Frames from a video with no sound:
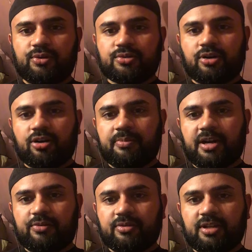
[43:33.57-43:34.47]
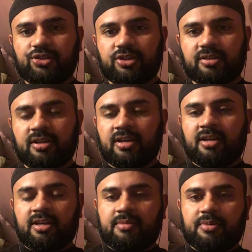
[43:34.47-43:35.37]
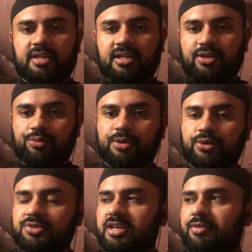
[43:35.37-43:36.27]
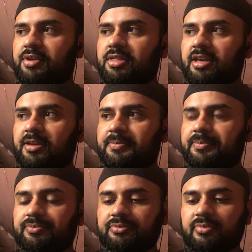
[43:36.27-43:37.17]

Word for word: We don't talk about religion. But then they'll post everything.